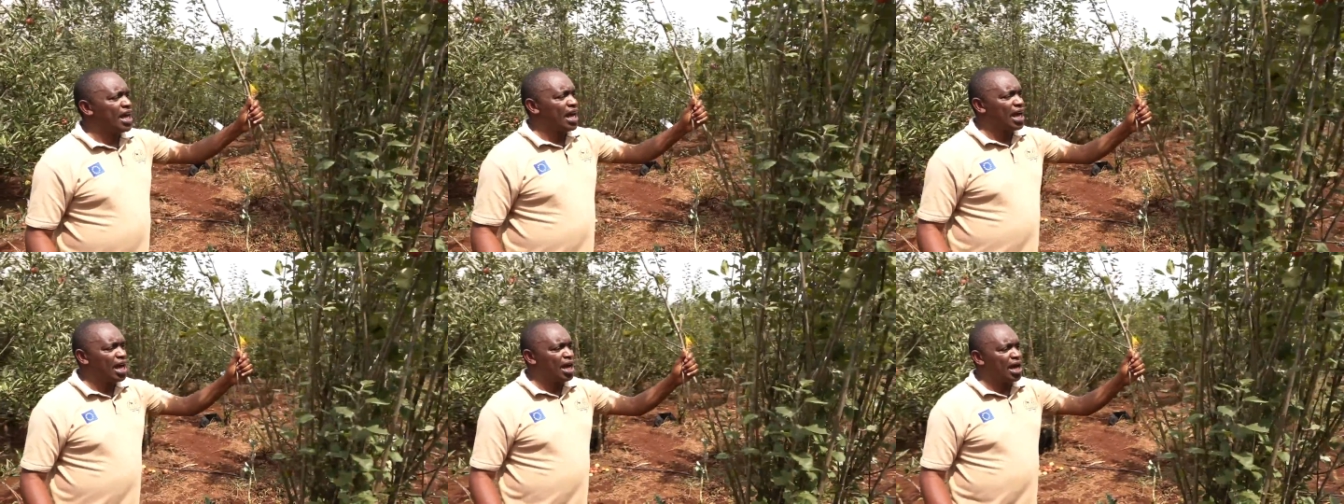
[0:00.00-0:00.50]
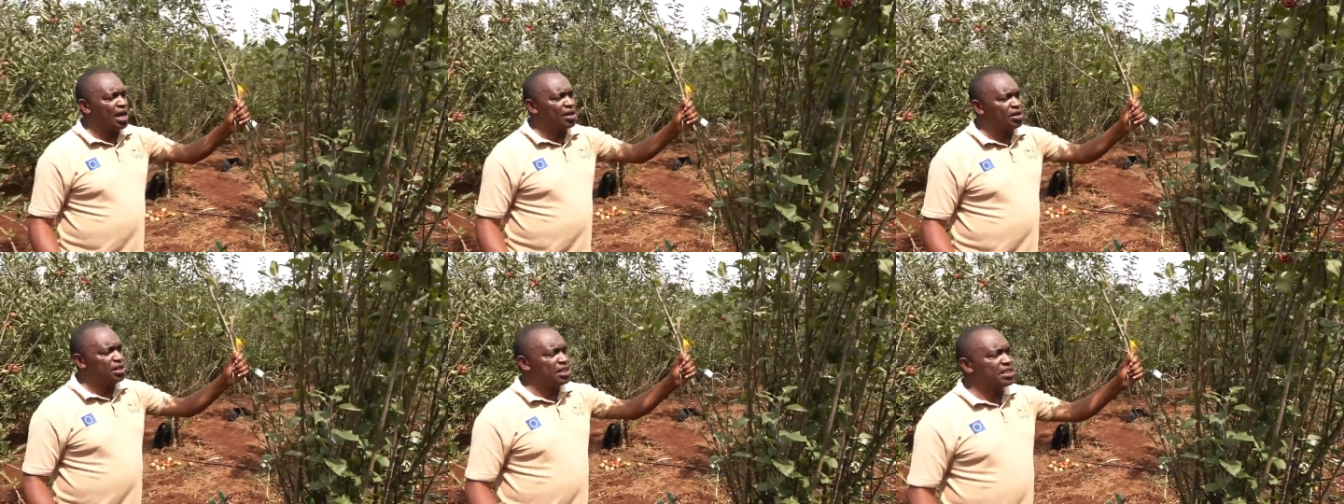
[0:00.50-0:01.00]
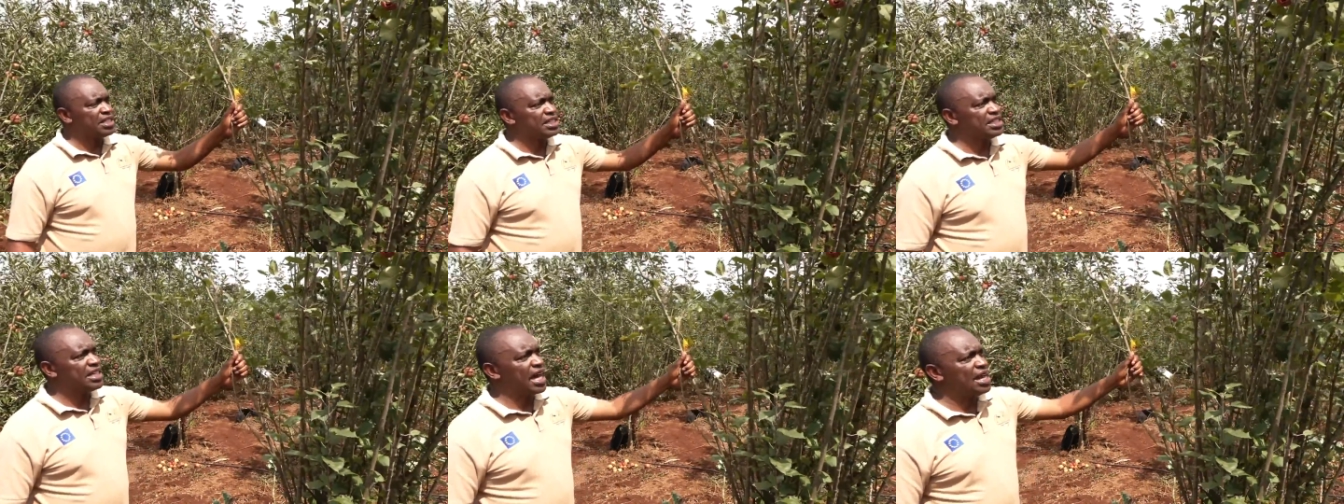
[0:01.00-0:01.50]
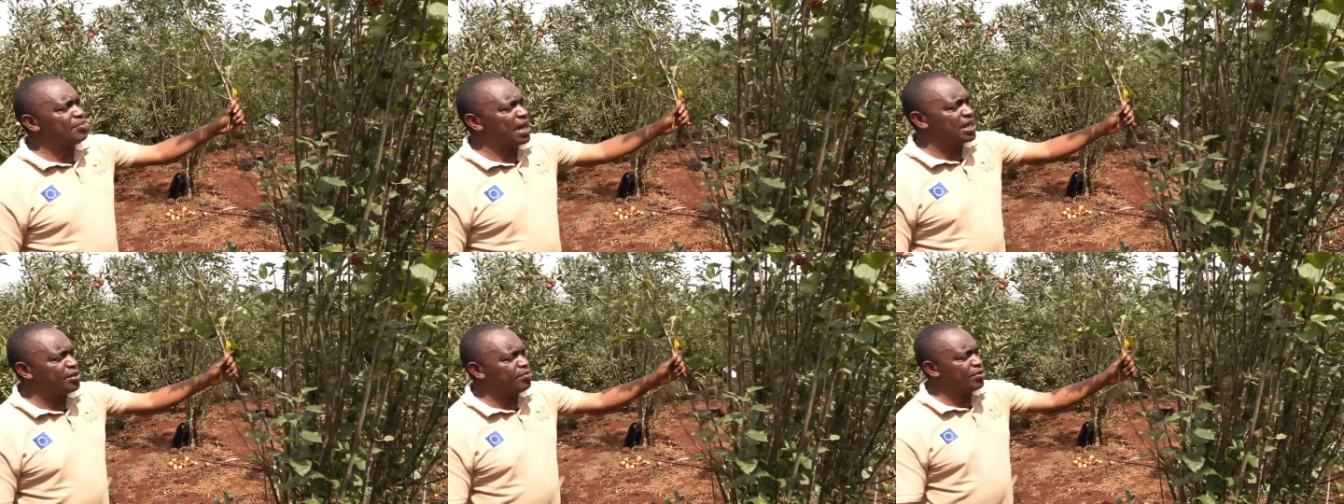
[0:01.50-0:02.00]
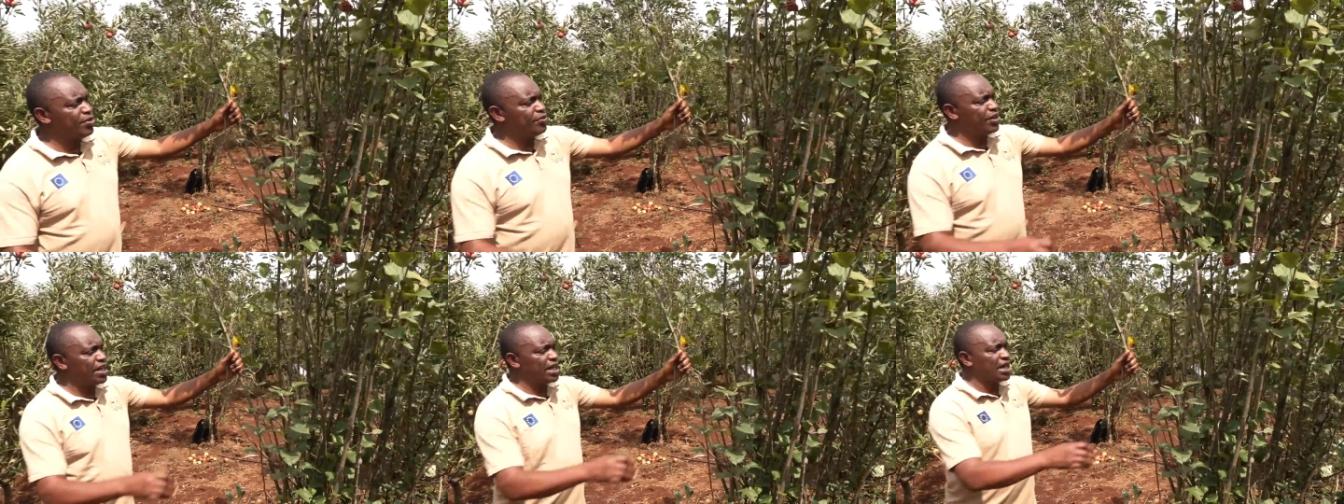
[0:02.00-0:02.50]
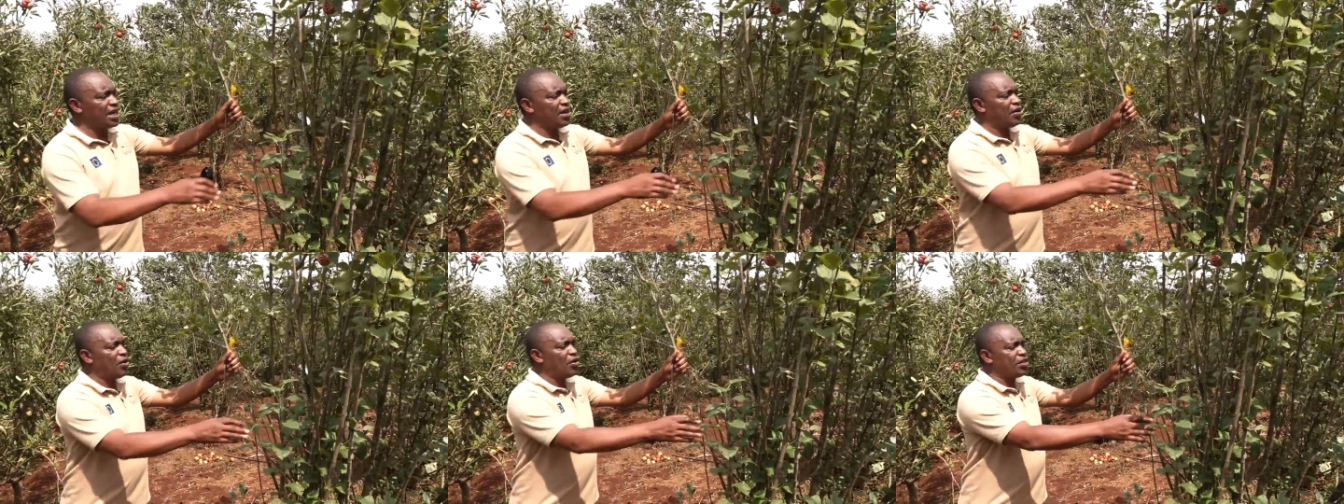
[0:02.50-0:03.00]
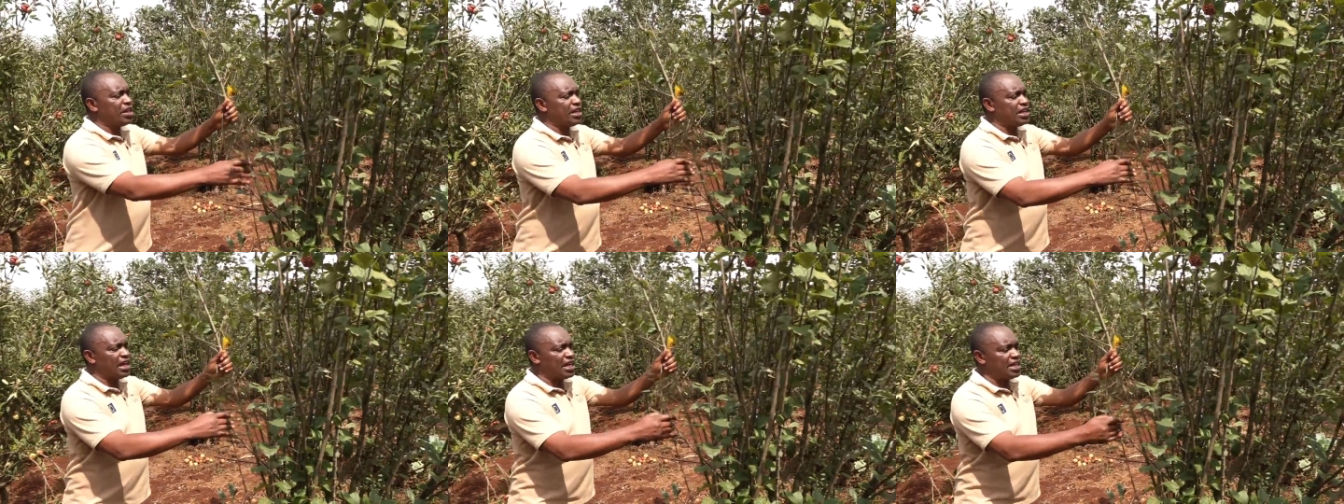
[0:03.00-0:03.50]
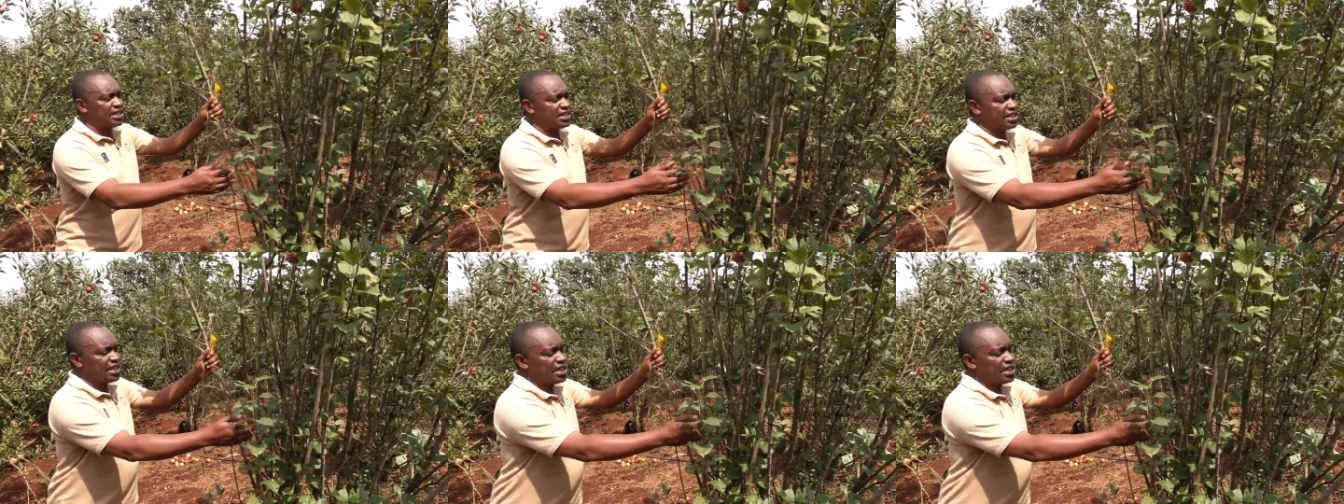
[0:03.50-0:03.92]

uh, it is done by removing all the dead,